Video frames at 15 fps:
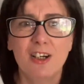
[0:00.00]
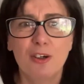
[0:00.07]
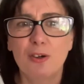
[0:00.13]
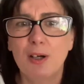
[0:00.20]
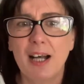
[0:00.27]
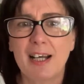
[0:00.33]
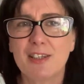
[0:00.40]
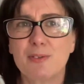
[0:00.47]
or
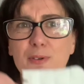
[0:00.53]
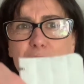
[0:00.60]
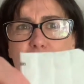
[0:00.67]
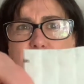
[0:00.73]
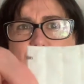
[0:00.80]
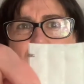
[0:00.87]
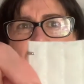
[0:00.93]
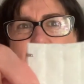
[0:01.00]
hand wash
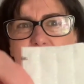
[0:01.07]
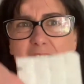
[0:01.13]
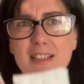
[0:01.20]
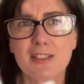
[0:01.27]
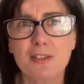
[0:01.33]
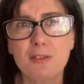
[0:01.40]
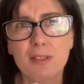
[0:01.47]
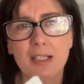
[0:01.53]
them, because they
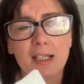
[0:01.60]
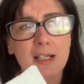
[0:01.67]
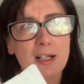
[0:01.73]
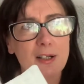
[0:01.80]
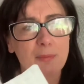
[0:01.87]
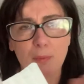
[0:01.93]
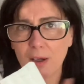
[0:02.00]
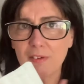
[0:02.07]
do,
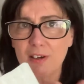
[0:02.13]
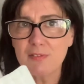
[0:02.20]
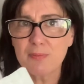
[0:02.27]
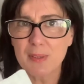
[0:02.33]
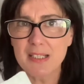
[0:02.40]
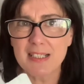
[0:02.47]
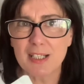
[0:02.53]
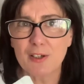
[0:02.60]
where I've
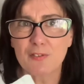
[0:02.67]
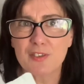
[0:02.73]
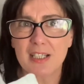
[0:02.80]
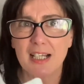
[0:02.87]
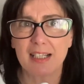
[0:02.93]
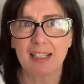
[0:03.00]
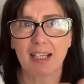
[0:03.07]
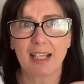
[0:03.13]
been
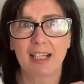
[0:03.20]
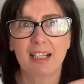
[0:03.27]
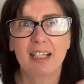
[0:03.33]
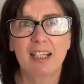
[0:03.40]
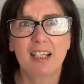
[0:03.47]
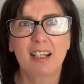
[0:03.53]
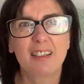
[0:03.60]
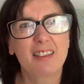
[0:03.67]
self-tanning
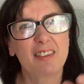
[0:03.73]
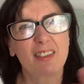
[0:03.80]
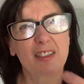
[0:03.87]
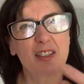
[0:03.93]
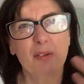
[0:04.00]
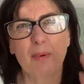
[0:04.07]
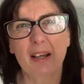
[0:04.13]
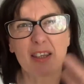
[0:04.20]
and
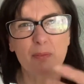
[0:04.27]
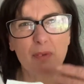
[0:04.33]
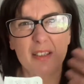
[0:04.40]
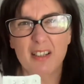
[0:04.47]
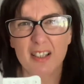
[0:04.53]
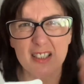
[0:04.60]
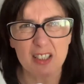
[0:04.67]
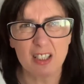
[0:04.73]
you wear them with
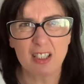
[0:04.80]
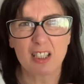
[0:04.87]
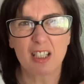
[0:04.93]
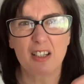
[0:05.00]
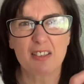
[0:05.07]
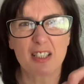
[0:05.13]
like dark clothes,